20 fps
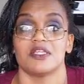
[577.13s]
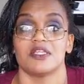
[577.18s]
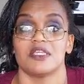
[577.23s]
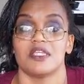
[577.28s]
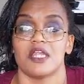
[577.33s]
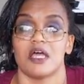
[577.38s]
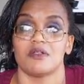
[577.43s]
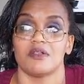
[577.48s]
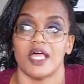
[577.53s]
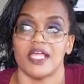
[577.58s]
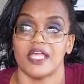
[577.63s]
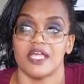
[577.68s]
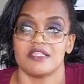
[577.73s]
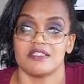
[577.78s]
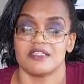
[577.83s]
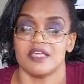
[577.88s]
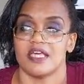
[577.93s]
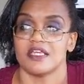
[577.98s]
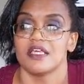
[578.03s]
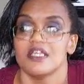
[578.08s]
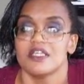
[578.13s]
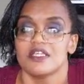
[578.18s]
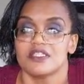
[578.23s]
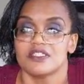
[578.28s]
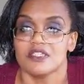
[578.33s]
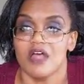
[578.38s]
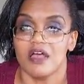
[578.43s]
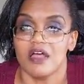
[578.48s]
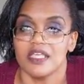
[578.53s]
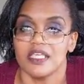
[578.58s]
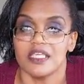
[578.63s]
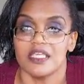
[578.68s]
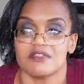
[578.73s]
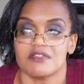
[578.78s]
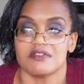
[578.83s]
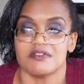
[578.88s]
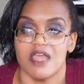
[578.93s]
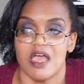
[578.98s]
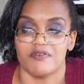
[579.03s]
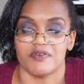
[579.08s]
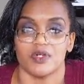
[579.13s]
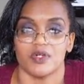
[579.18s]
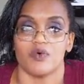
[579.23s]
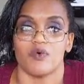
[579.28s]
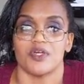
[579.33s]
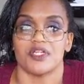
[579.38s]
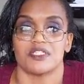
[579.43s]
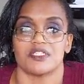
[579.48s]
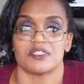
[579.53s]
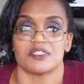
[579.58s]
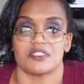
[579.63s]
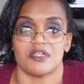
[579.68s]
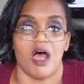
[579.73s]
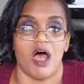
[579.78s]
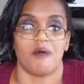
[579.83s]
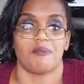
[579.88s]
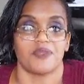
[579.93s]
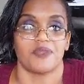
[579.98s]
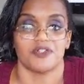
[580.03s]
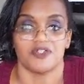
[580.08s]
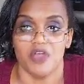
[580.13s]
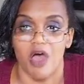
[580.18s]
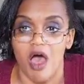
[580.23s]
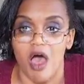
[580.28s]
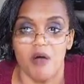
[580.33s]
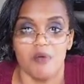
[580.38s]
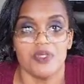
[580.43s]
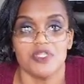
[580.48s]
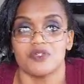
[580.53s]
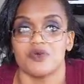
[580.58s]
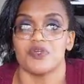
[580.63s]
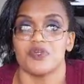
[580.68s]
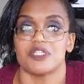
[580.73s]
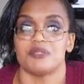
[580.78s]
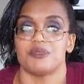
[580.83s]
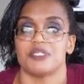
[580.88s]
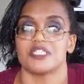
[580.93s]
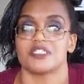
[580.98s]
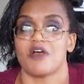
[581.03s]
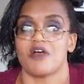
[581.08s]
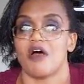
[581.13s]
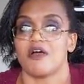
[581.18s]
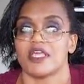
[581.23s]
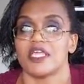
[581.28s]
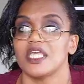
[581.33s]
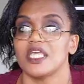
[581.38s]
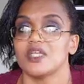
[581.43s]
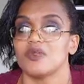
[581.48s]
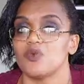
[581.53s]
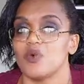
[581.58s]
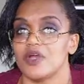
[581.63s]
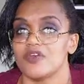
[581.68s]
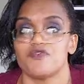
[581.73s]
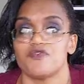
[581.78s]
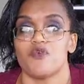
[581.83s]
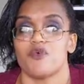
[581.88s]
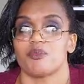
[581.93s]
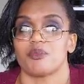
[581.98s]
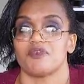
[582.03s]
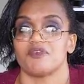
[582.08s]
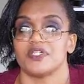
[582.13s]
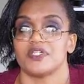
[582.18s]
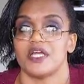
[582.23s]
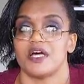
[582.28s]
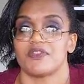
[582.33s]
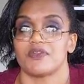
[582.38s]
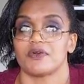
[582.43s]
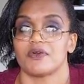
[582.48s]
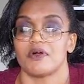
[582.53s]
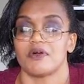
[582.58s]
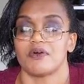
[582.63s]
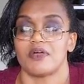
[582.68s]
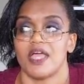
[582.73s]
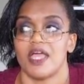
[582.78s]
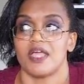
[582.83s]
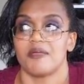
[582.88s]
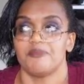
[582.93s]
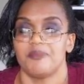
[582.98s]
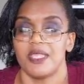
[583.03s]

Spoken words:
You know, like I said, stalking is never going to stop. There's always going to be stalking in one form or another, okay?